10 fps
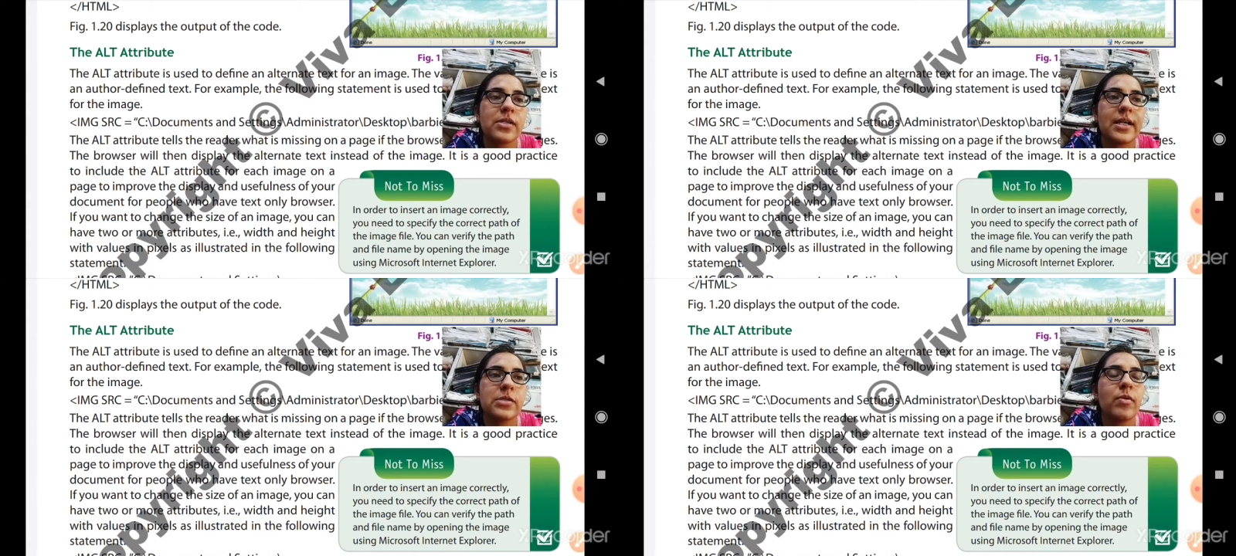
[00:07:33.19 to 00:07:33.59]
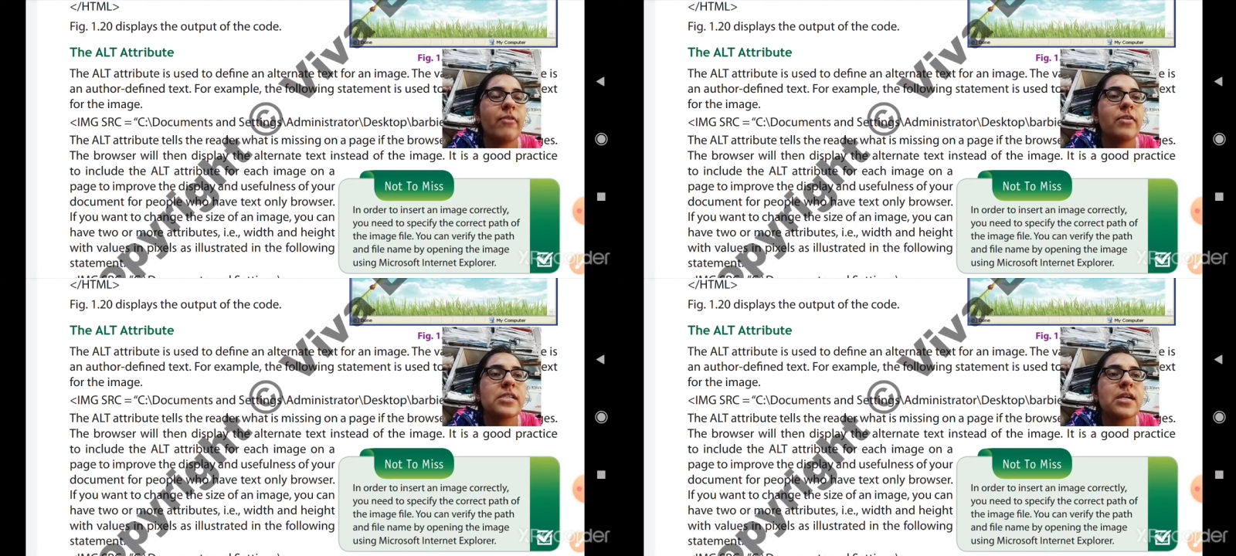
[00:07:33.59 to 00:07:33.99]
As we
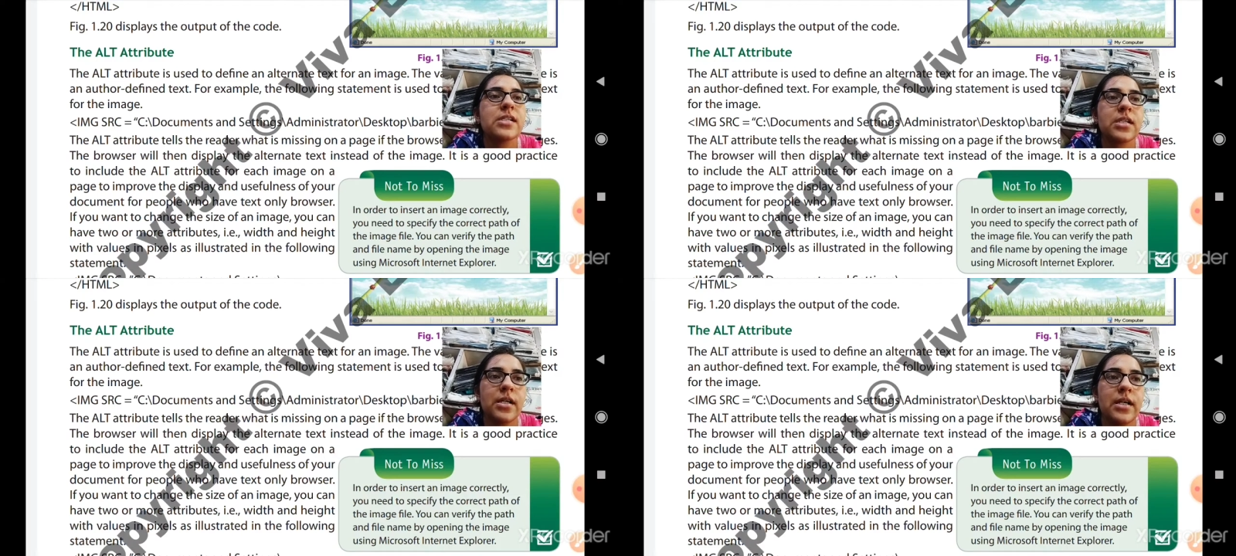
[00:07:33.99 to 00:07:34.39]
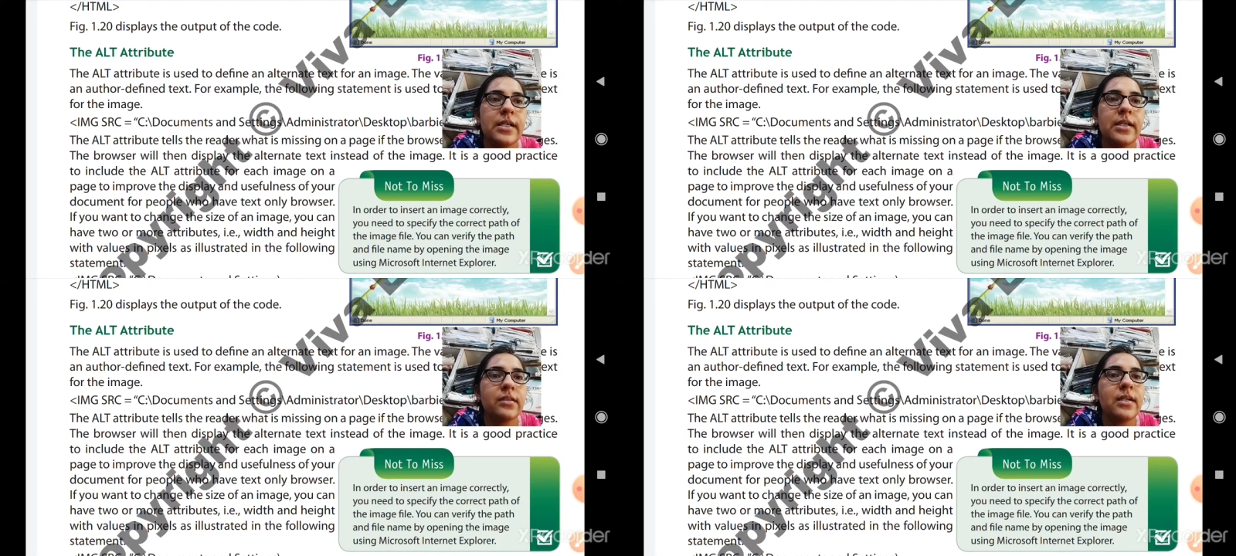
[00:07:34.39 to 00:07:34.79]
have discussed
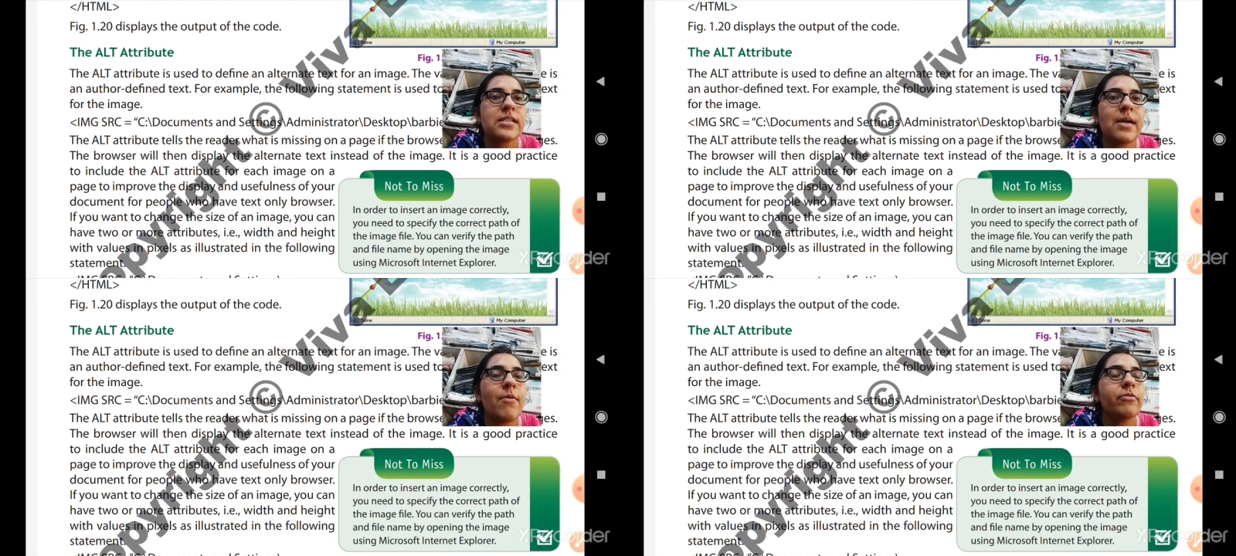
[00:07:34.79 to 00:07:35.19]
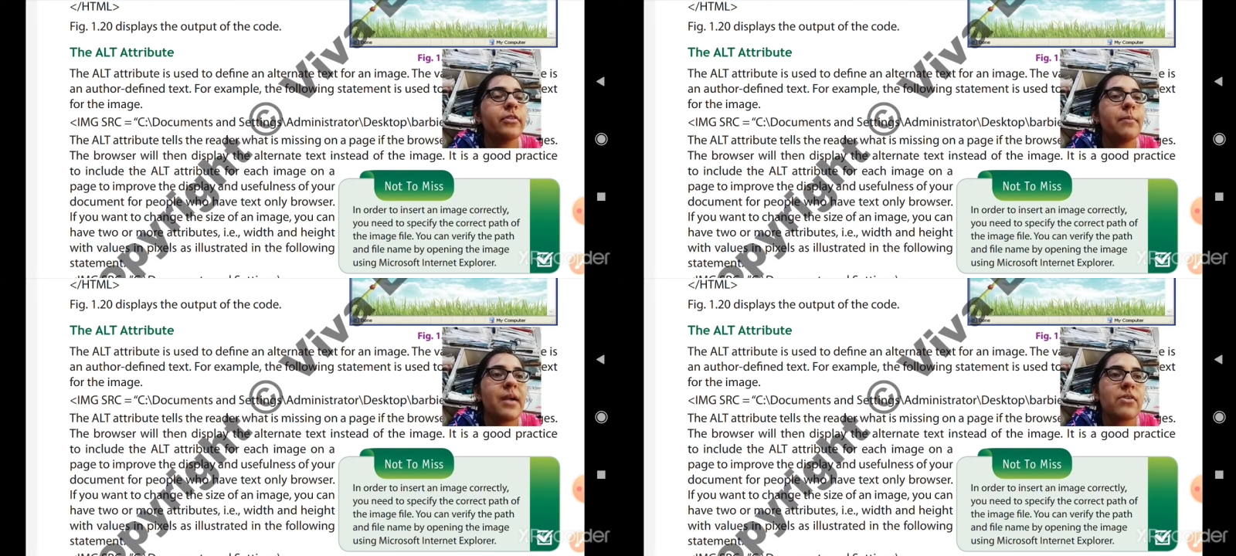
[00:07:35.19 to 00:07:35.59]
earlier that some of the
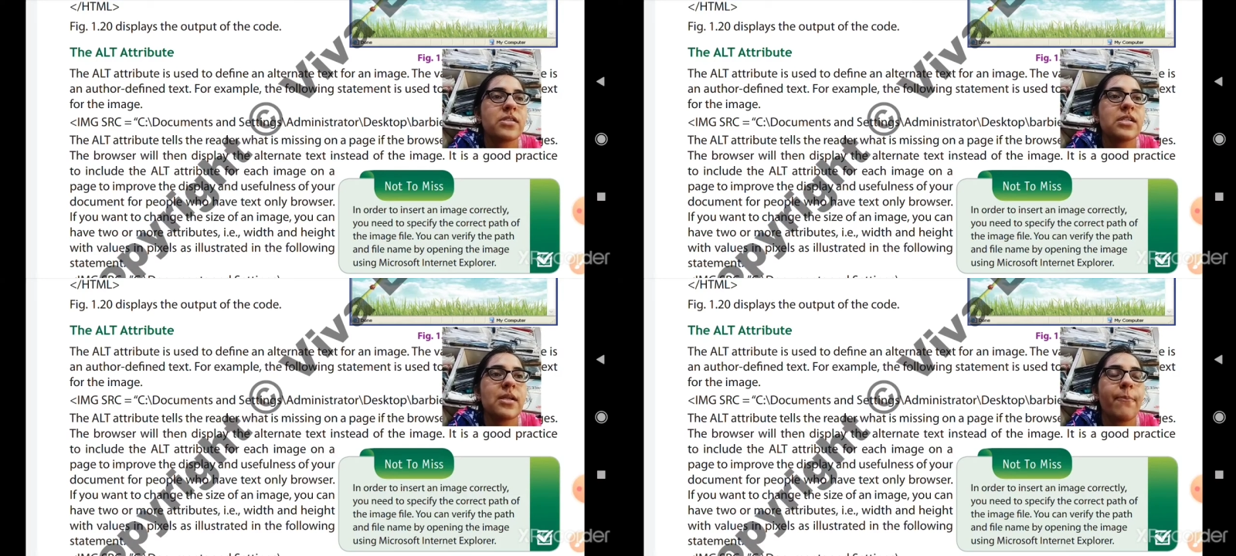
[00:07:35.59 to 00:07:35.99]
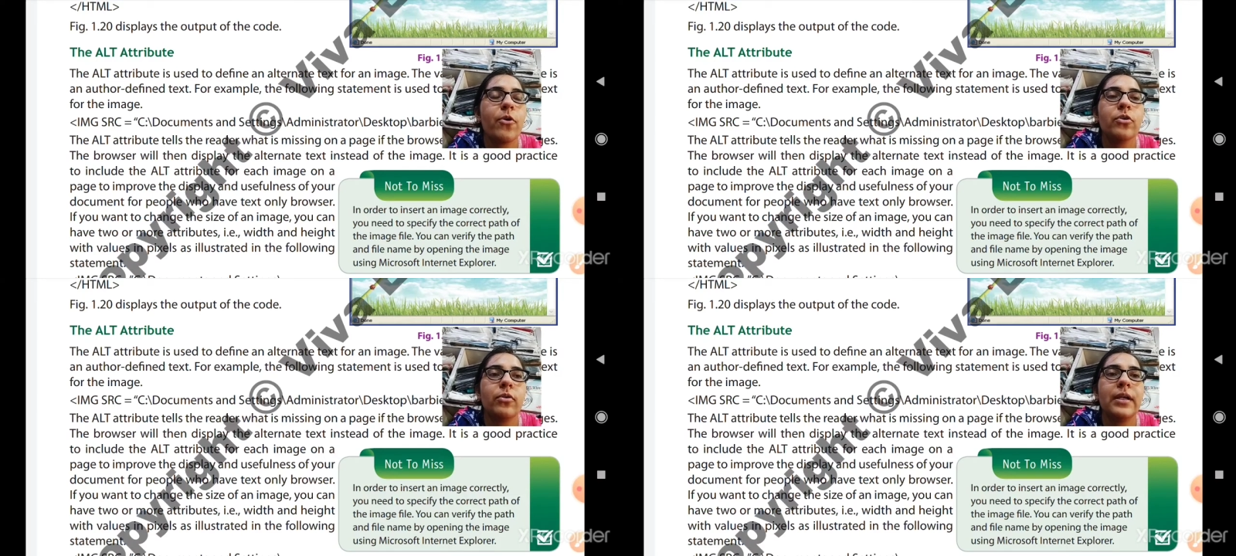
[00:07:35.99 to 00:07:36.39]
browsers
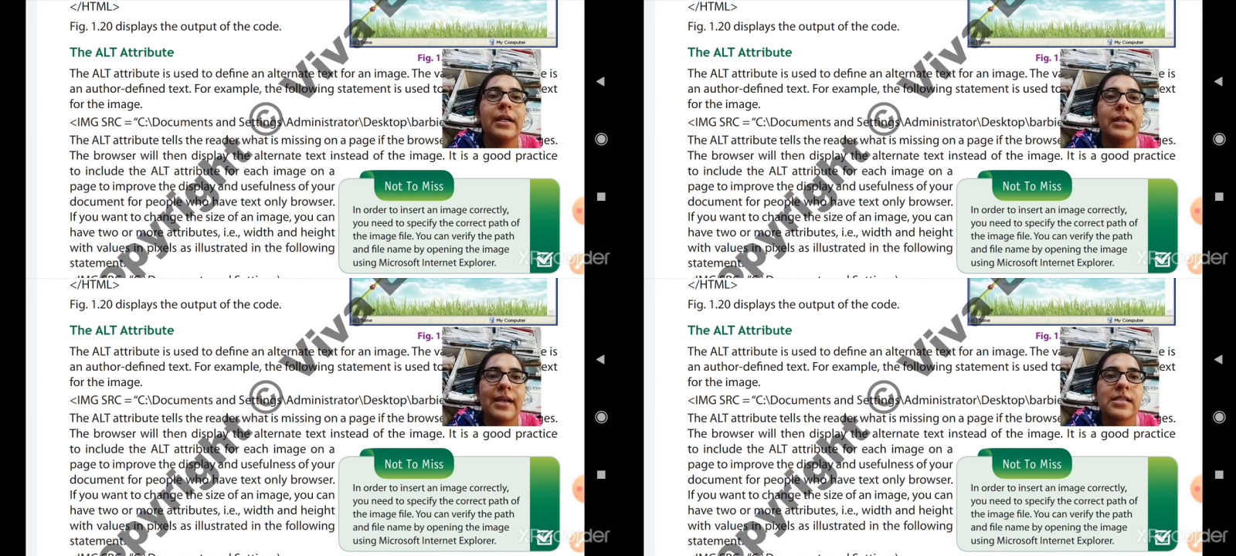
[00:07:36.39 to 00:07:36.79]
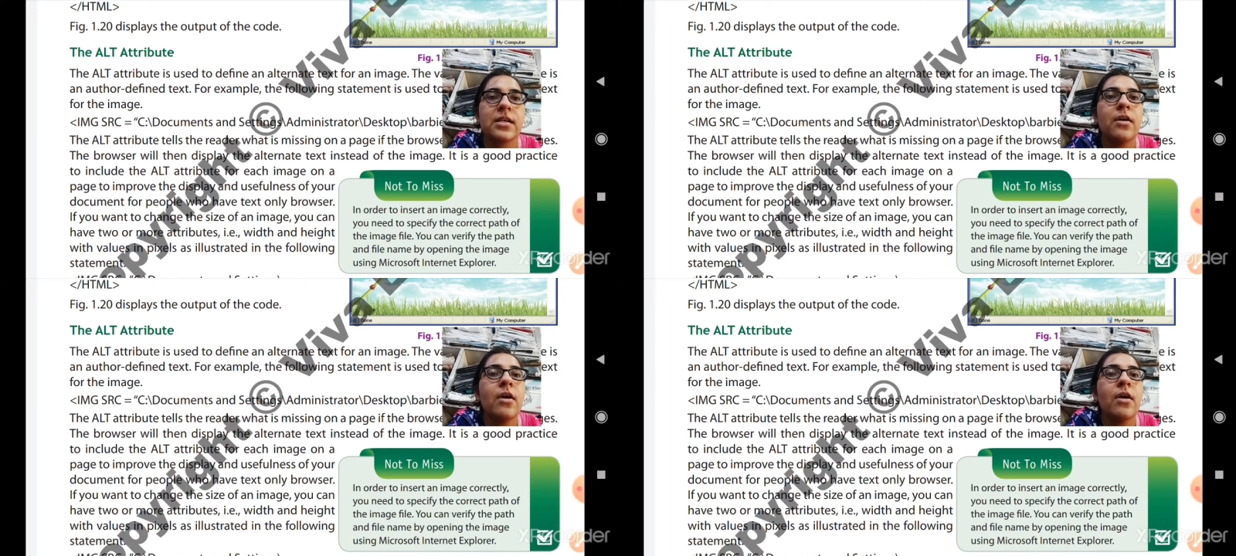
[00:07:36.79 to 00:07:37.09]
support only text.